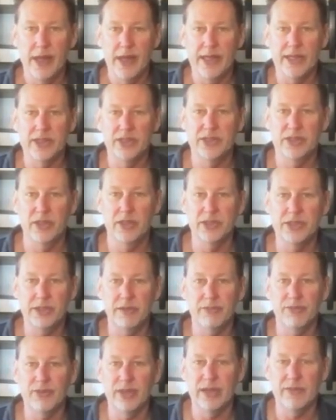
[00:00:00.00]
a synergy
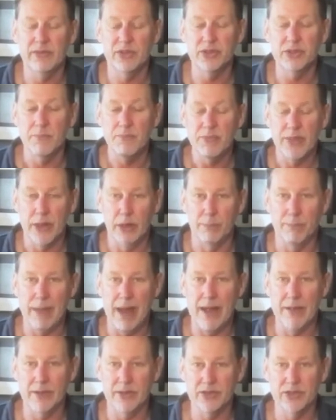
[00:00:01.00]
of flavors that are
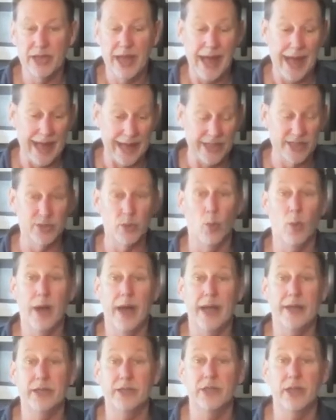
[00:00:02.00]
balanced as the
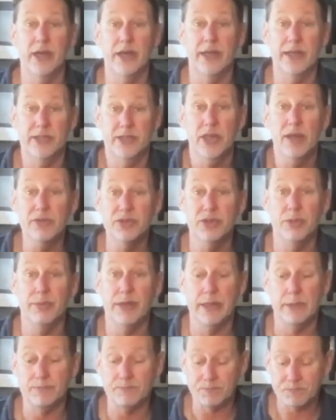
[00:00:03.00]
wine uh, itself should
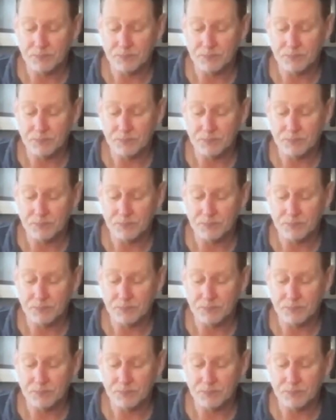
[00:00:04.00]
be.